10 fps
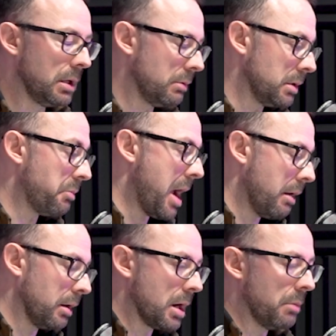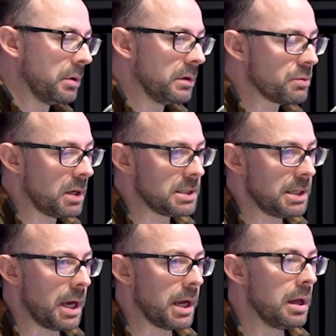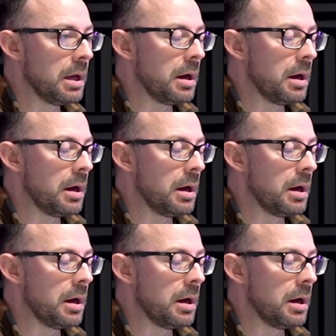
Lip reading: who are the parent company of 20 EA,